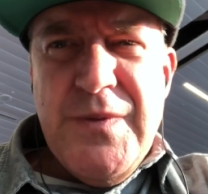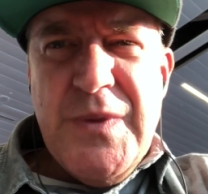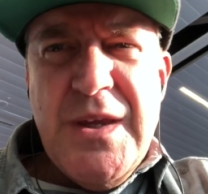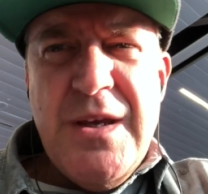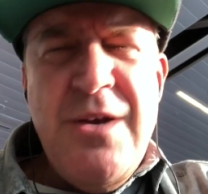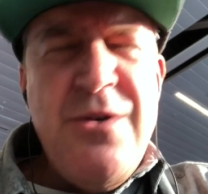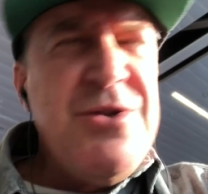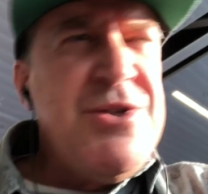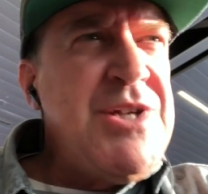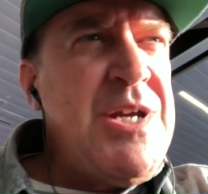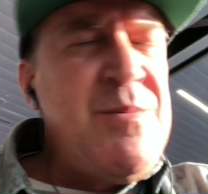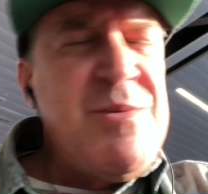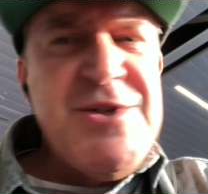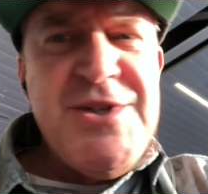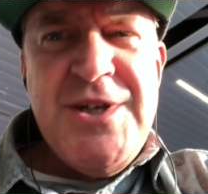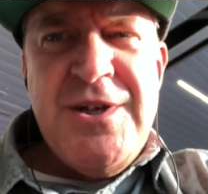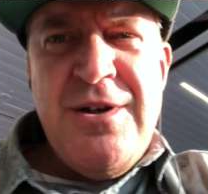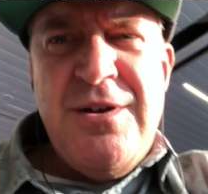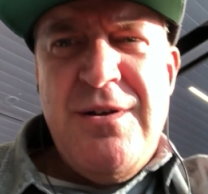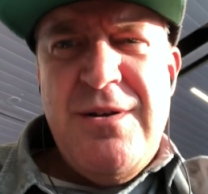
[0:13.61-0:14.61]
Arron
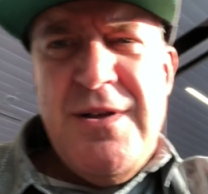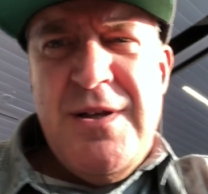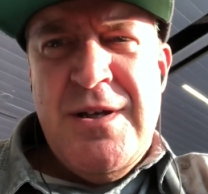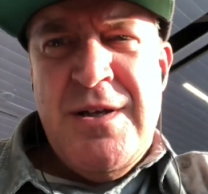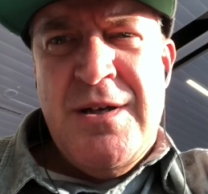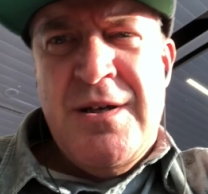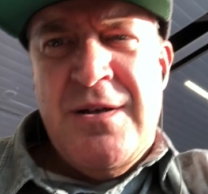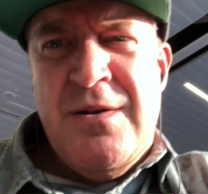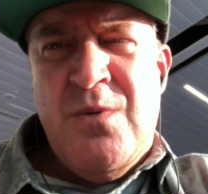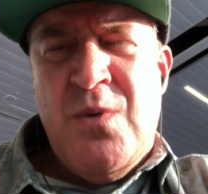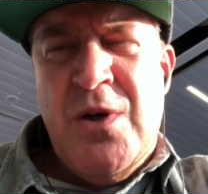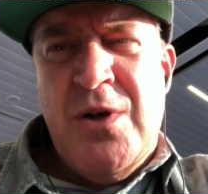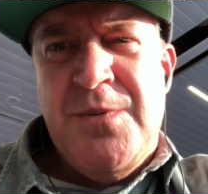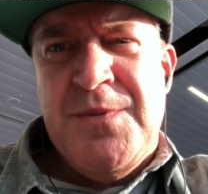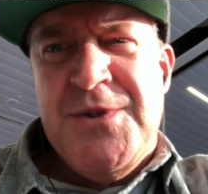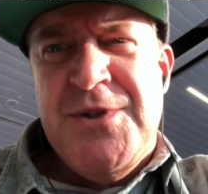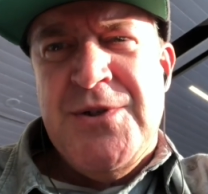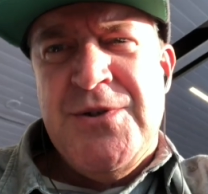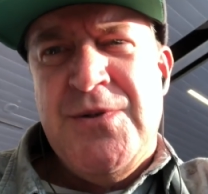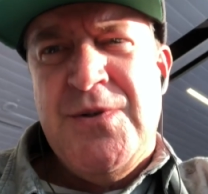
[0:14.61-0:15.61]
Chambers here.
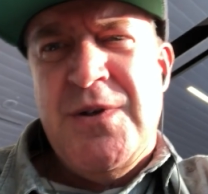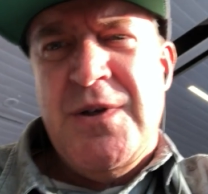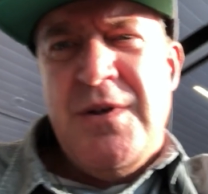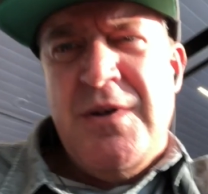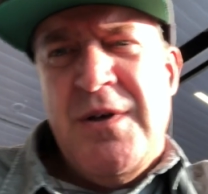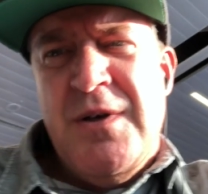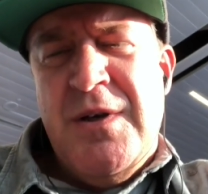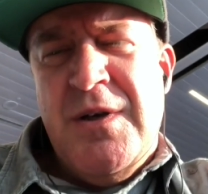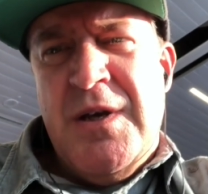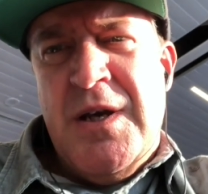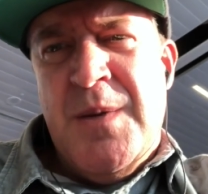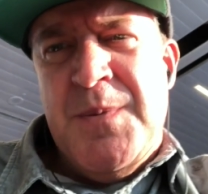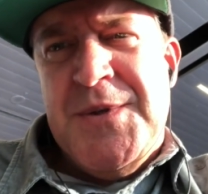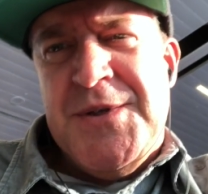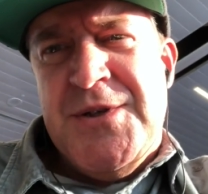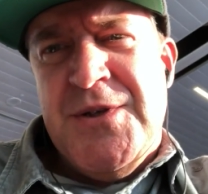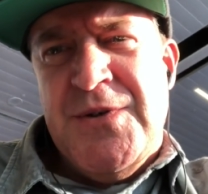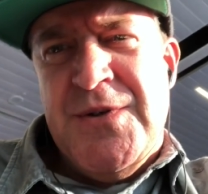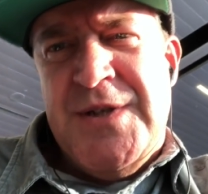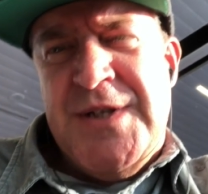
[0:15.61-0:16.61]
Welcome to
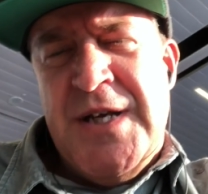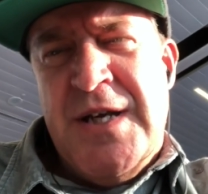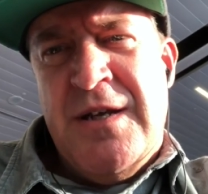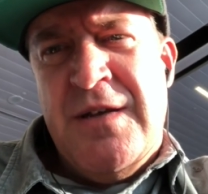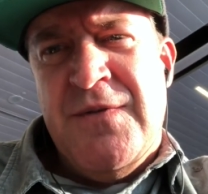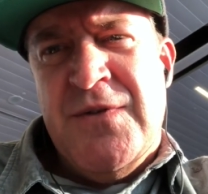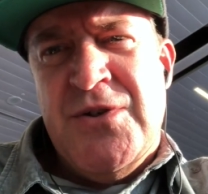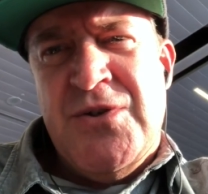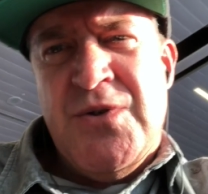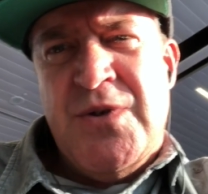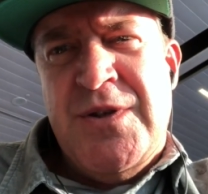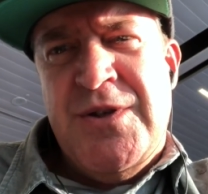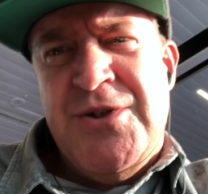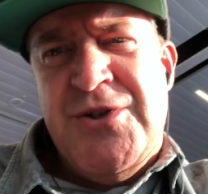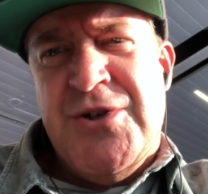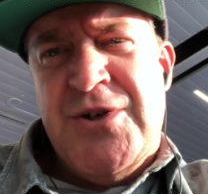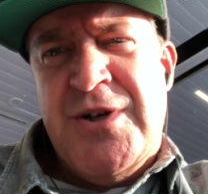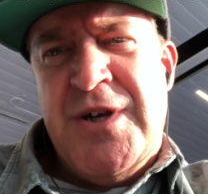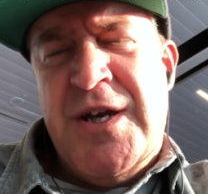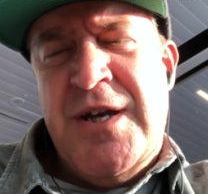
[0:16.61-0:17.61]
episode 10 of Enjoy the
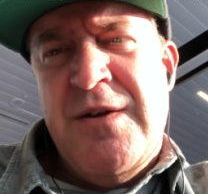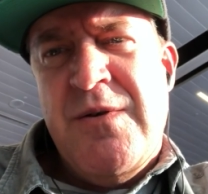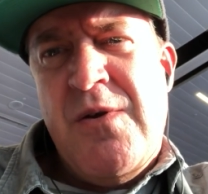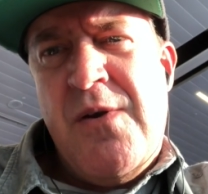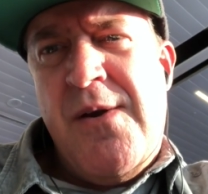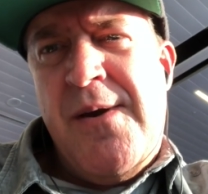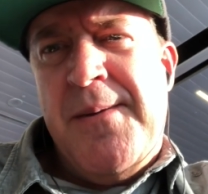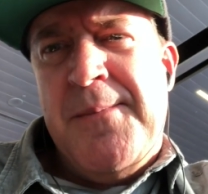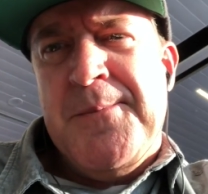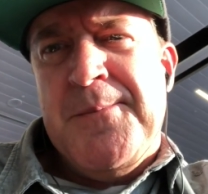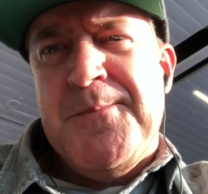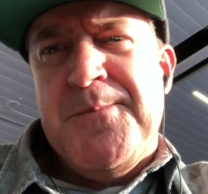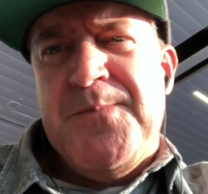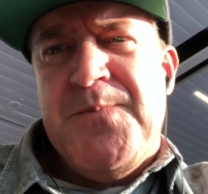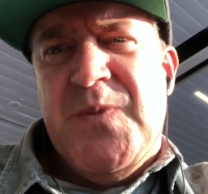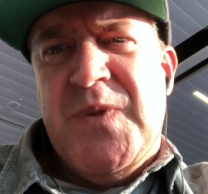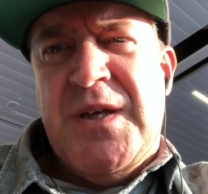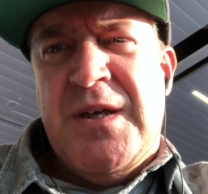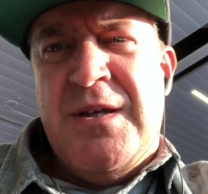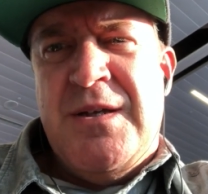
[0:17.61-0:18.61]
Journey.
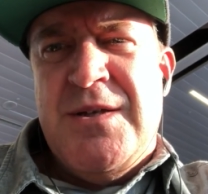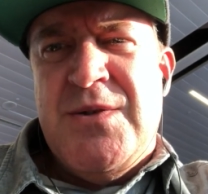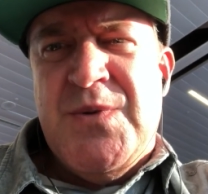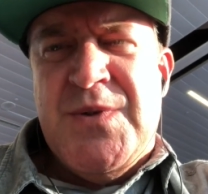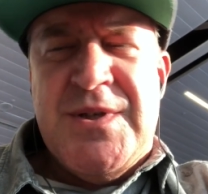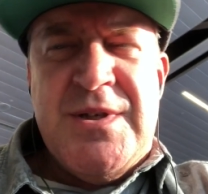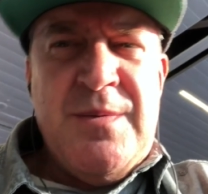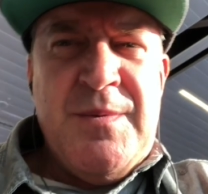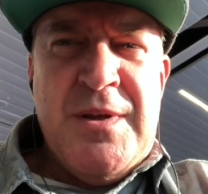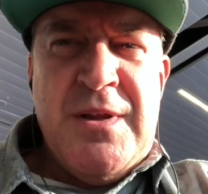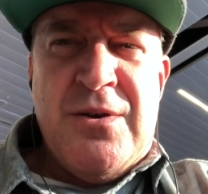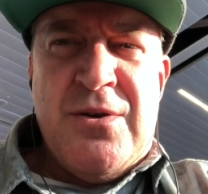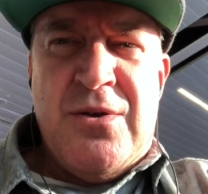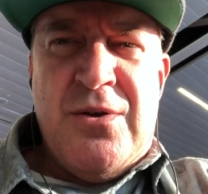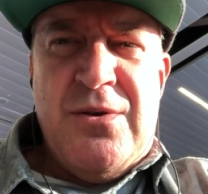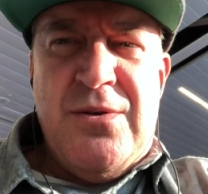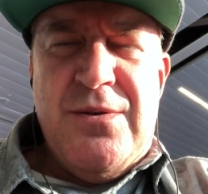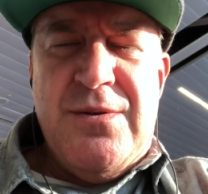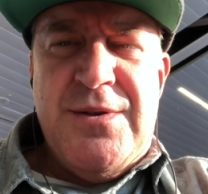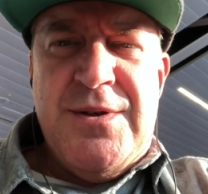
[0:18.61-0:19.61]
And this one's going to be a
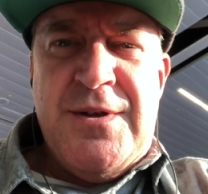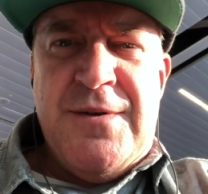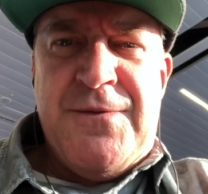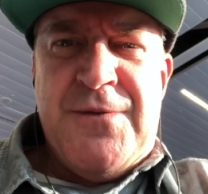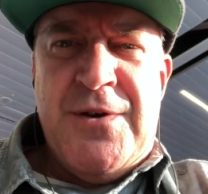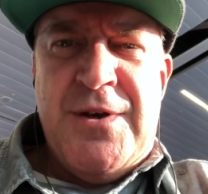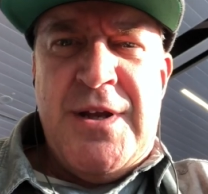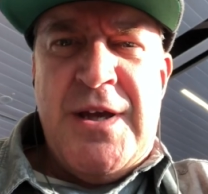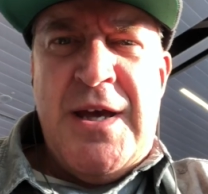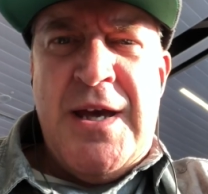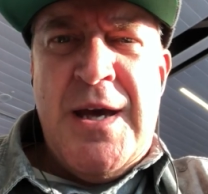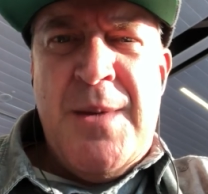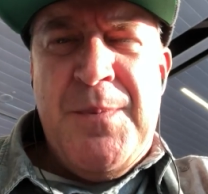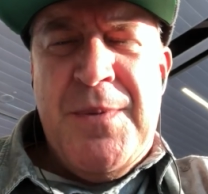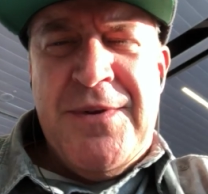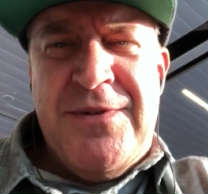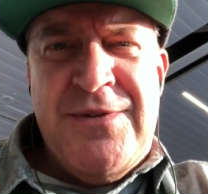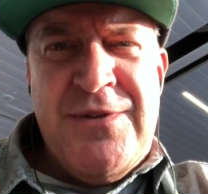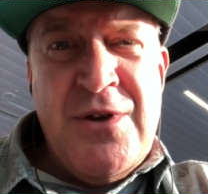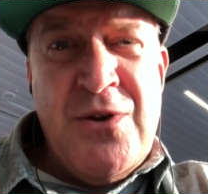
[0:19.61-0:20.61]
little different
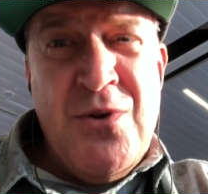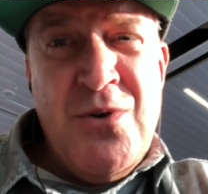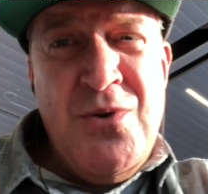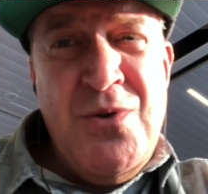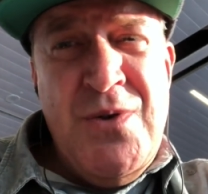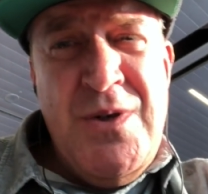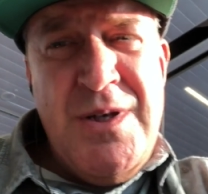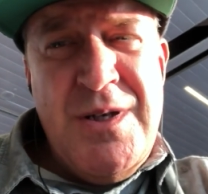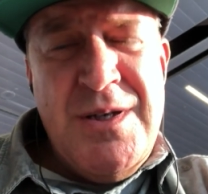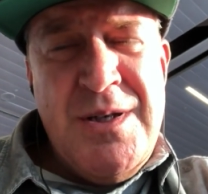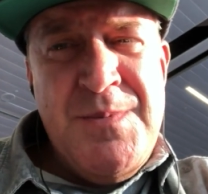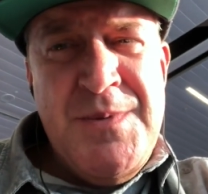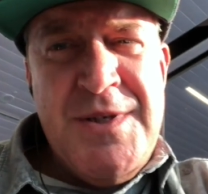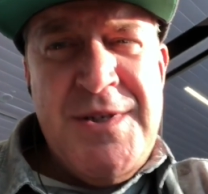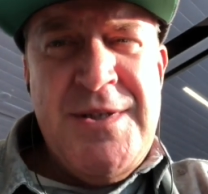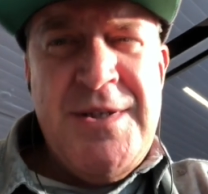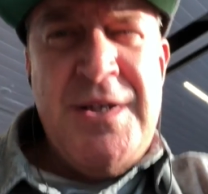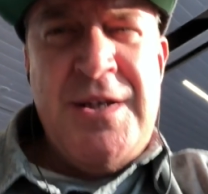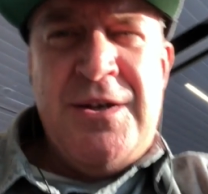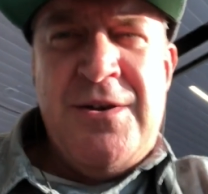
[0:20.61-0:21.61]
episode. I'm
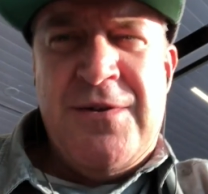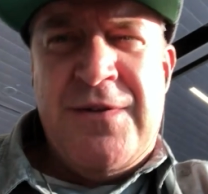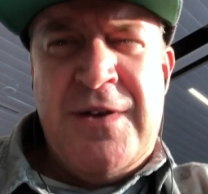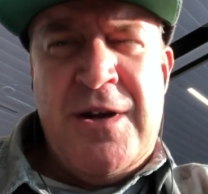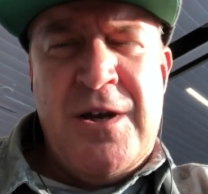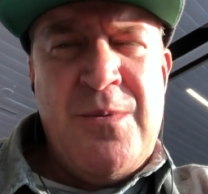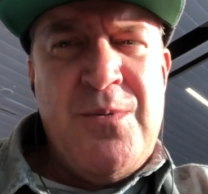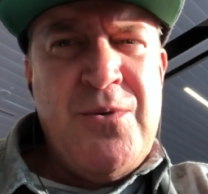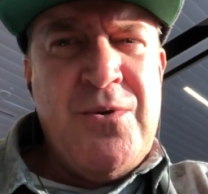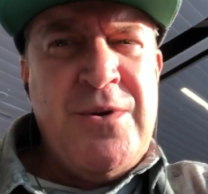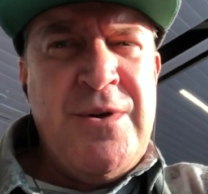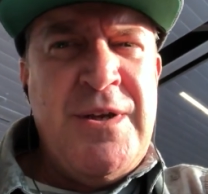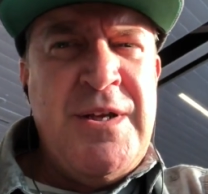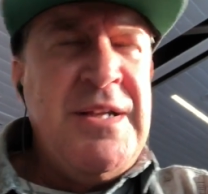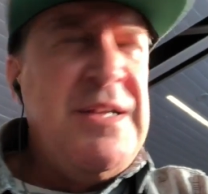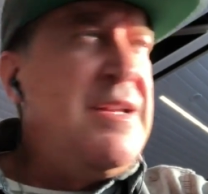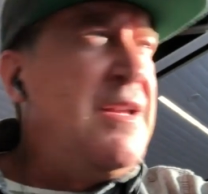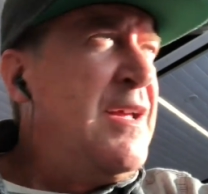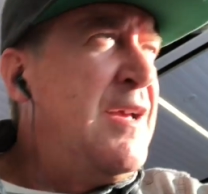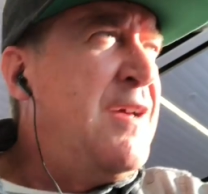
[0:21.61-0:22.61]
just sitting here at the airport in
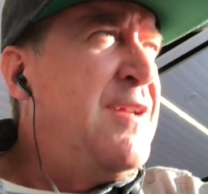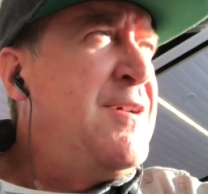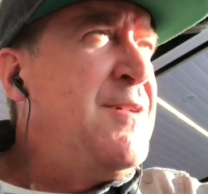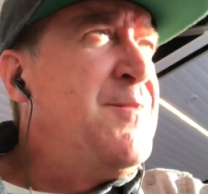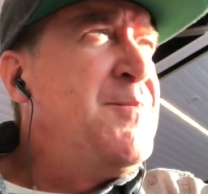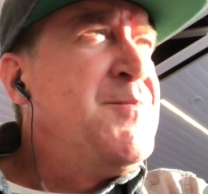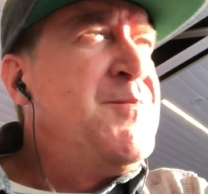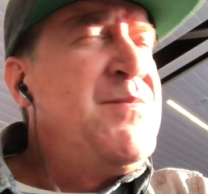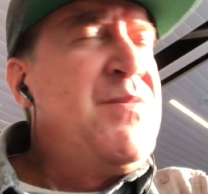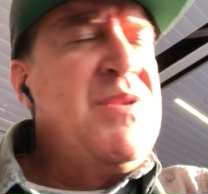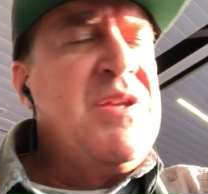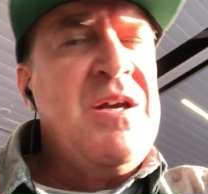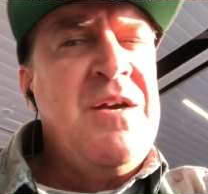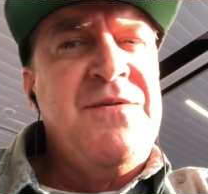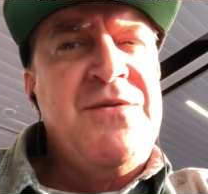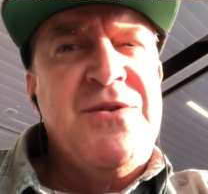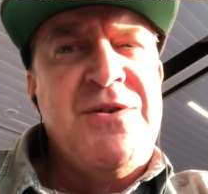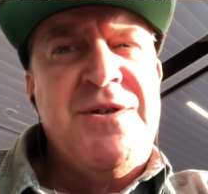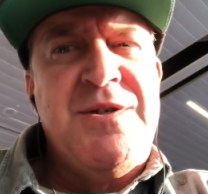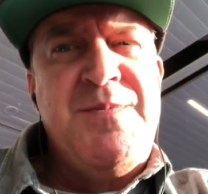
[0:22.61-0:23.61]
Indiana
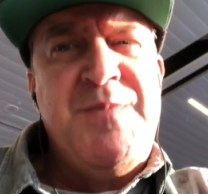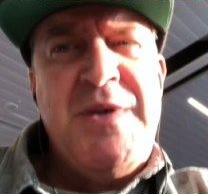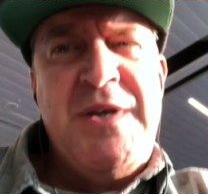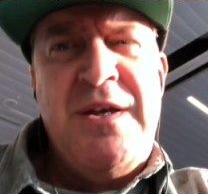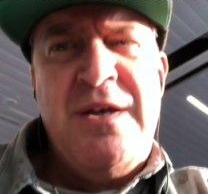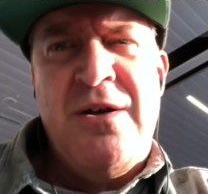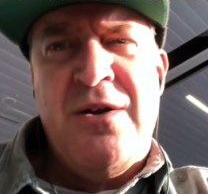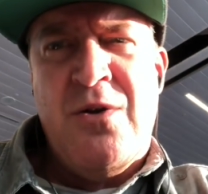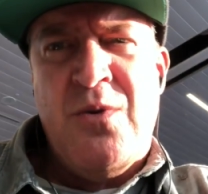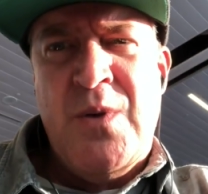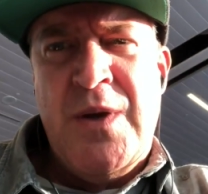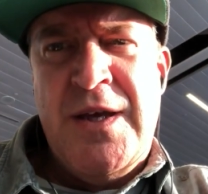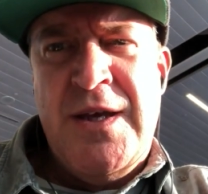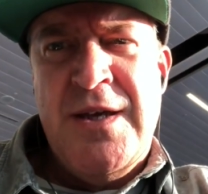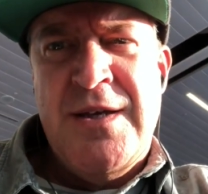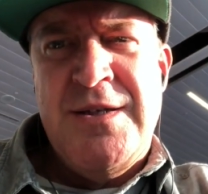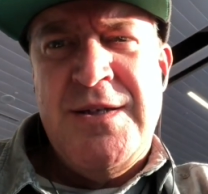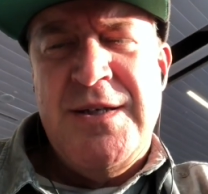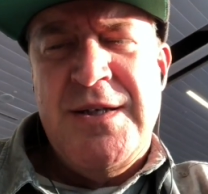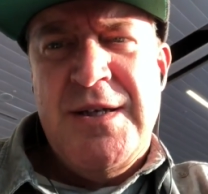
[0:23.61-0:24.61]
after speaking all
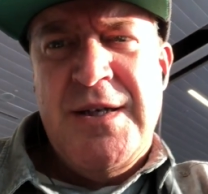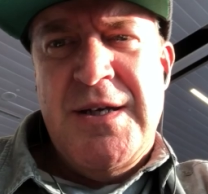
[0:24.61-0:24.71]
weekend.